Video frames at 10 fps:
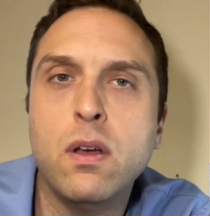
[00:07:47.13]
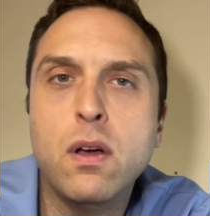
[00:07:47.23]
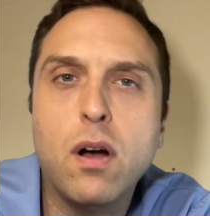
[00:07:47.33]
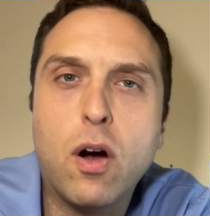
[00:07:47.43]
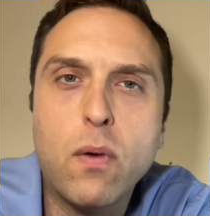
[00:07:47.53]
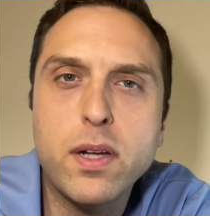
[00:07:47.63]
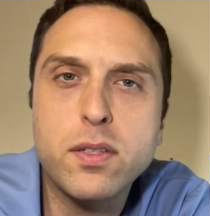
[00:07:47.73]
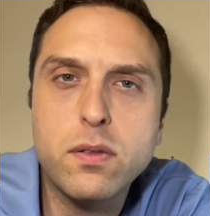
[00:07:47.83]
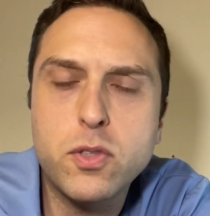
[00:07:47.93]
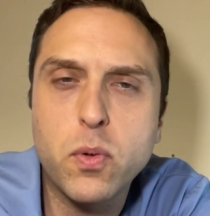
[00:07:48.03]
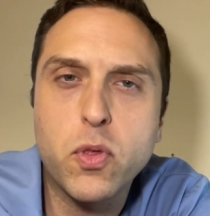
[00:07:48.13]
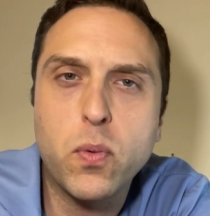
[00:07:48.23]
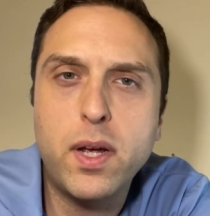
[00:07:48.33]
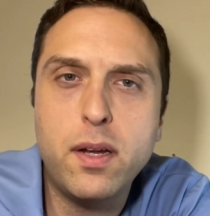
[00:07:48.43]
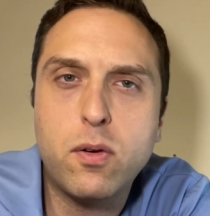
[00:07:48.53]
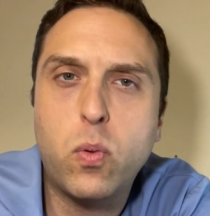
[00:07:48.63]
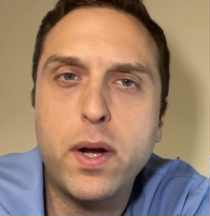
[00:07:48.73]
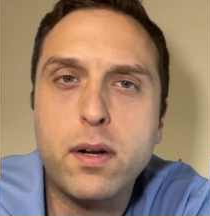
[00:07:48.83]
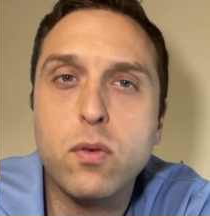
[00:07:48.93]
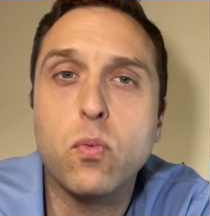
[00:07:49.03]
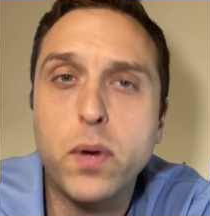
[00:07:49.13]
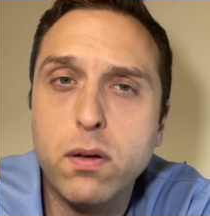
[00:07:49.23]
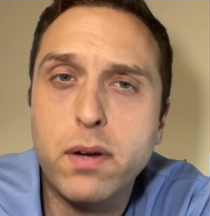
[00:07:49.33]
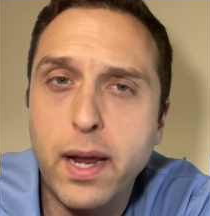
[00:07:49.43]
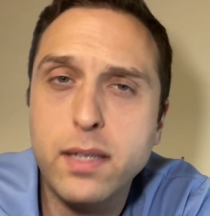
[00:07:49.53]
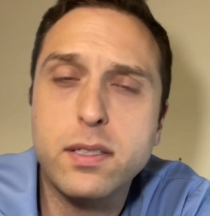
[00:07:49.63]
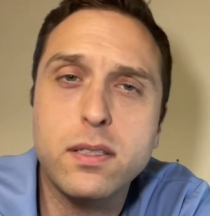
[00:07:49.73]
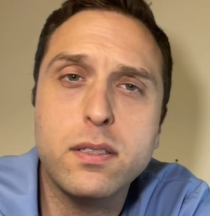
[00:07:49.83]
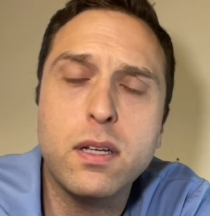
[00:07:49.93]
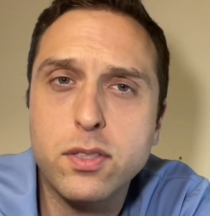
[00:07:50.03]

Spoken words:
All right, so those are 3 quick, real cases.